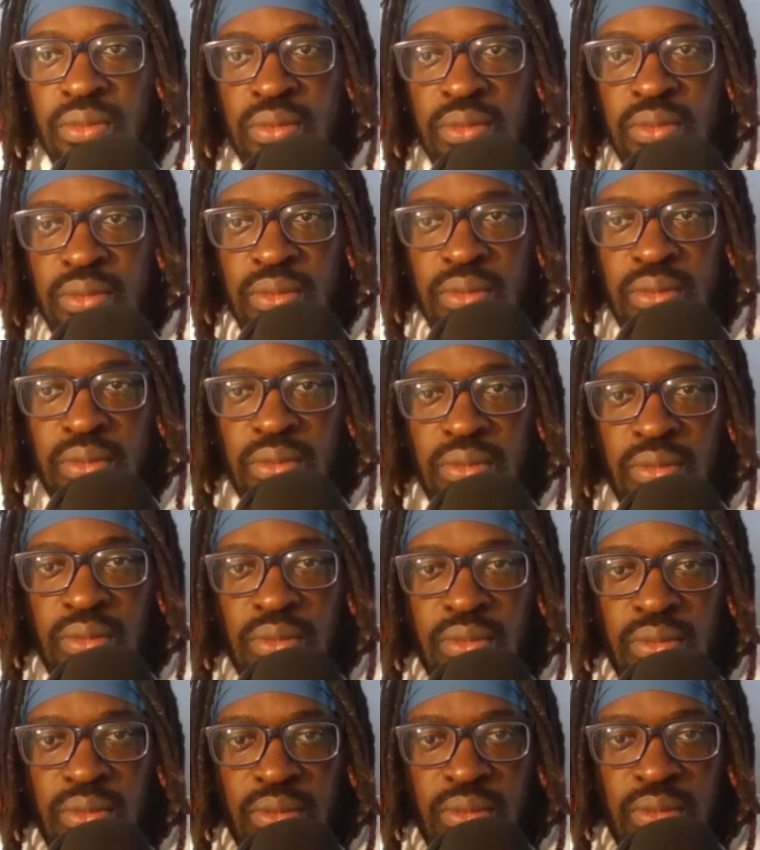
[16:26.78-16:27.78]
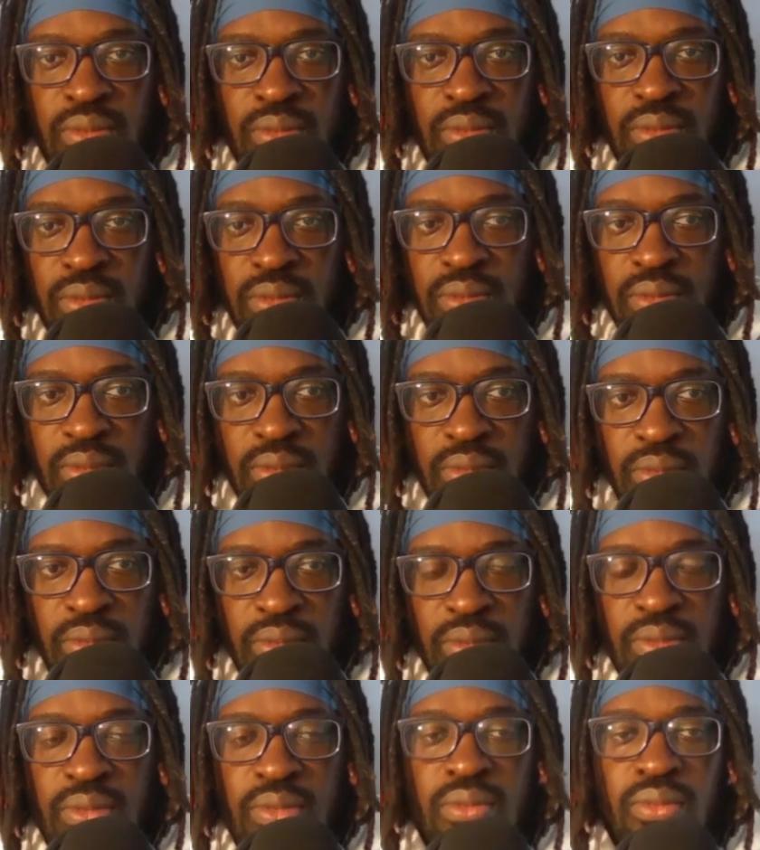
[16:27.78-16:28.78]

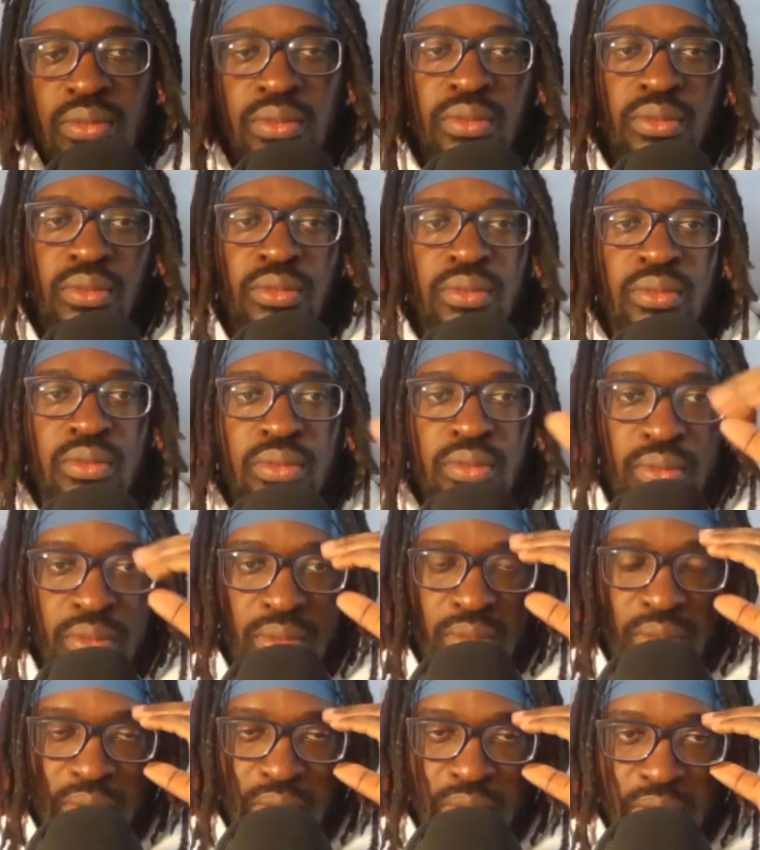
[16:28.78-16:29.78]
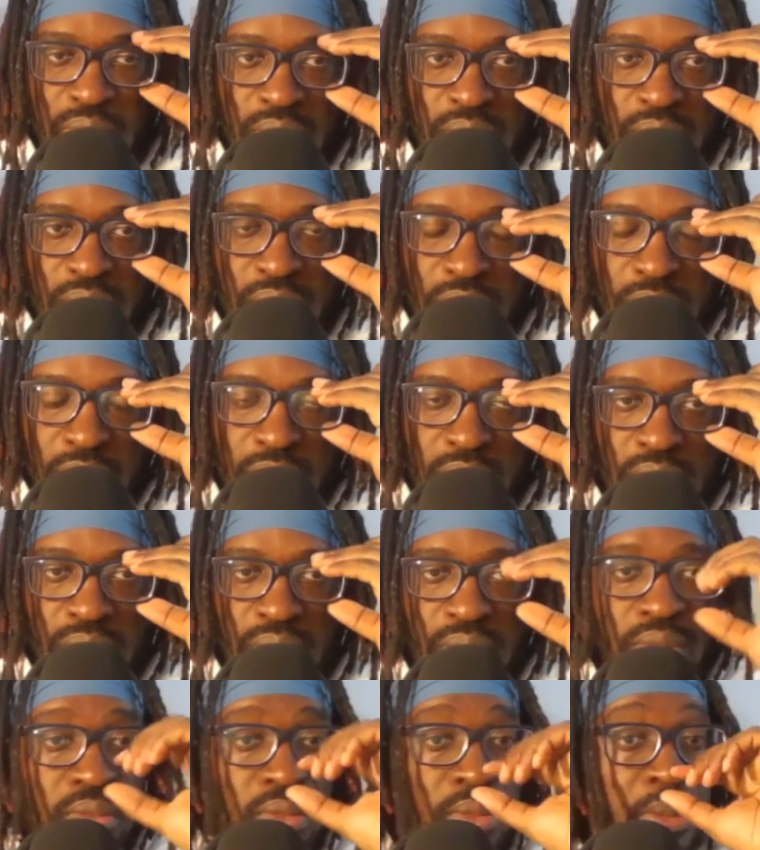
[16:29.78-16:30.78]

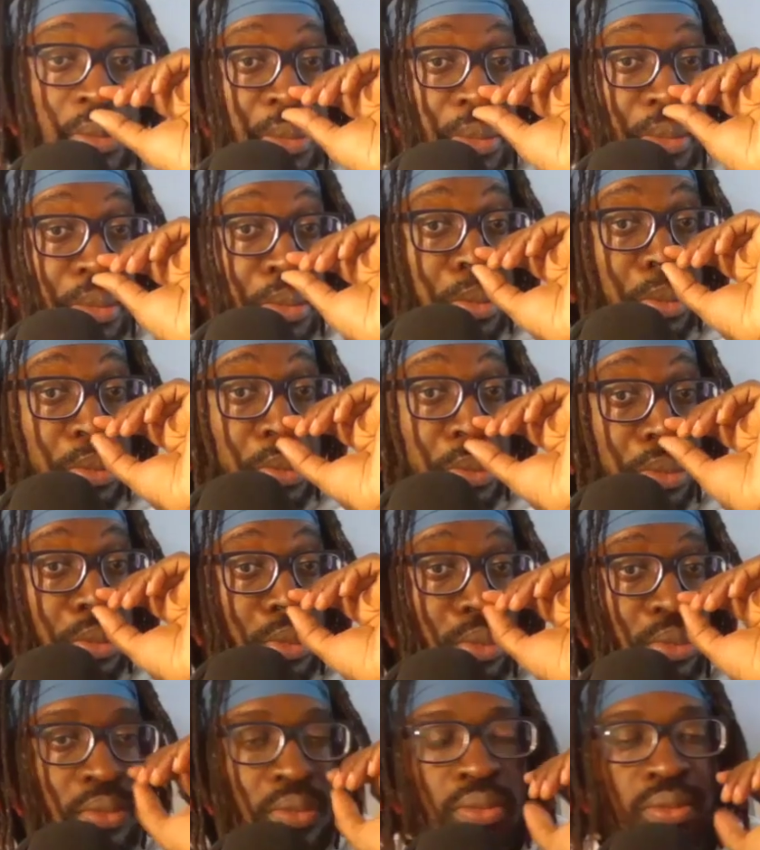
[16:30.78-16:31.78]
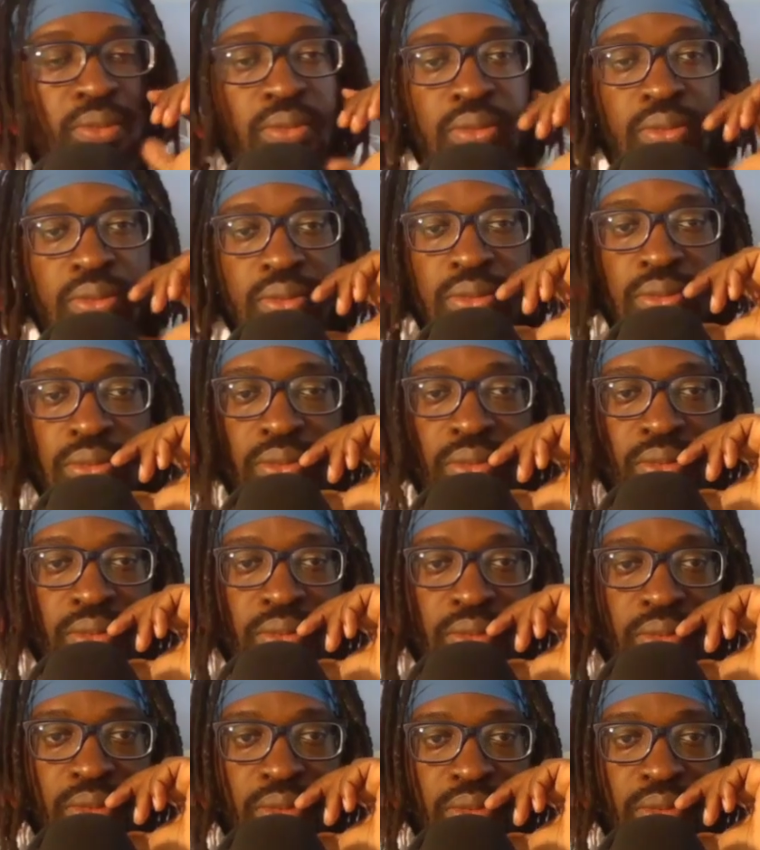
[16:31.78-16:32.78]
This person isn't speaking.